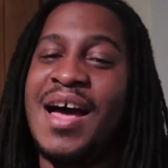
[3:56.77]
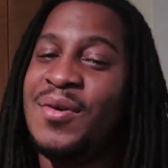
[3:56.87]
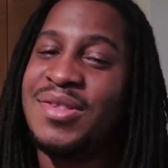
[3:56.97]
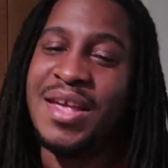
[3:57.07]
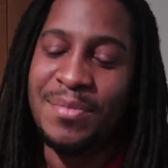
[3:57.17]
No, I
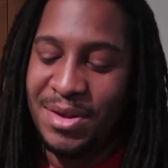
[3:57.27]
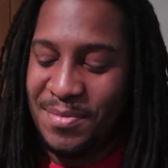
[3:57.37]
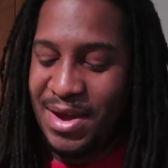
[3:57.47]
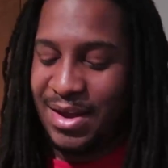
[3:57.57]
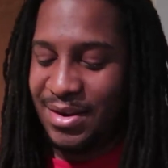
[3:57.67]
was tempted,
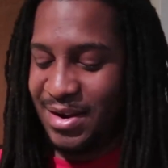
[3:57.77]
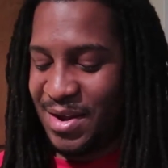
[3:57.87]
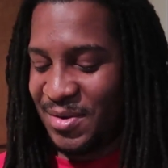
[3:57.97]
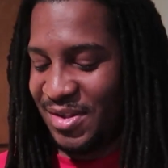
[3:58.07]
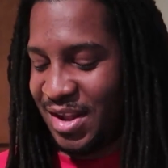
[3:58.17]
man.
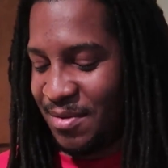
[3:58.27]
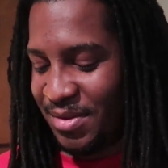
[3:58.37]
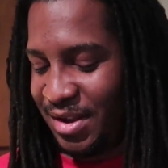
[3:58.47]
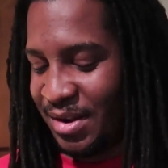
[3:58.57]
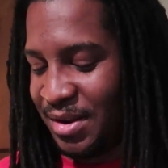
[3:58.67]
I was
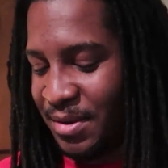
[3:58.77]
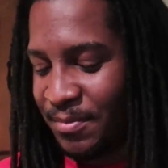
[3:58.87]
tempted.